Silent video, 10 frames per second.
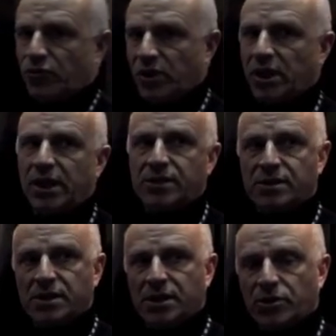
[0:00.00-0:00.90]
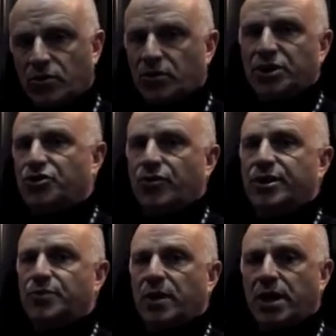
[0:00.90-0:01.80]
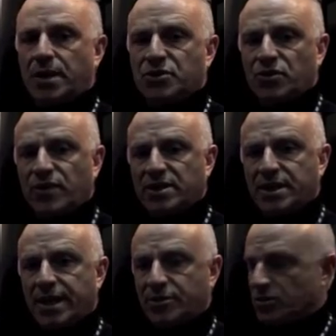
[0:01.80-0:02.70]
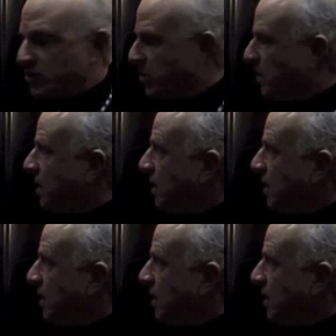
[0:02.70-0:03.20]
really it's the, your only choice when it comes to residential. So